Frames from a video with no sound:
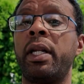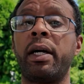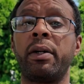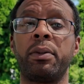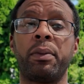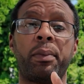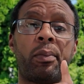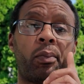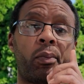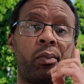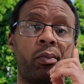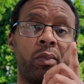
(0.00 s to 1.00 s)
Now,
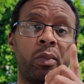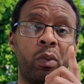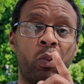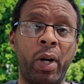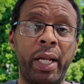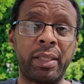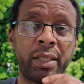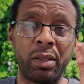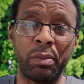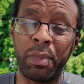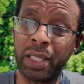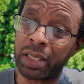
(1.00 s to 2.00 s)
what's
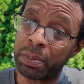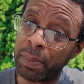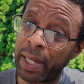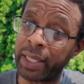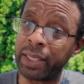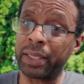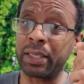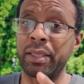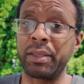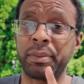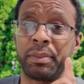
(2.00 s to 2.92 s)
so messed up about this